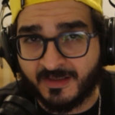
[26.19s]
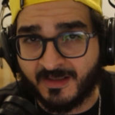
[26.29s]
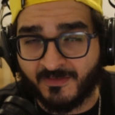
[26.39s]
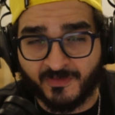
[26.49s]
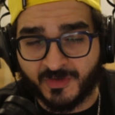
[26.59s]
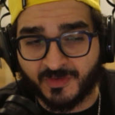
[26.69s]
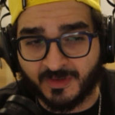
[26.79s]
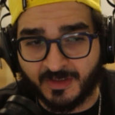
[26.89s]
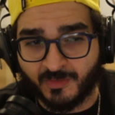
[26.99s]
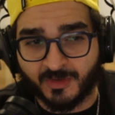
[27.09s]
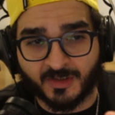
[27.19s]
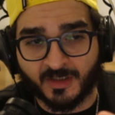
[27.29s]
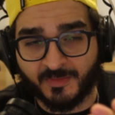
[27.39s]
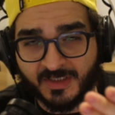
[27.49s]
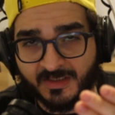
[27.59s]
and virtually we're going to
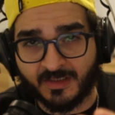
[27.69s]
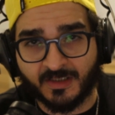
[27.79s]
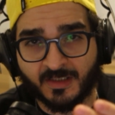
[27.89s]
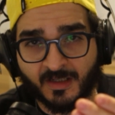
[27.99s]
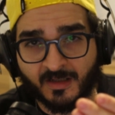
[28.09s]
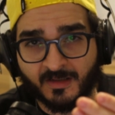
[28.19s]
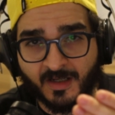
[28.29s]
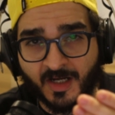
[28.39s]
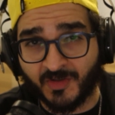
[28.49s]
be seeing a uh,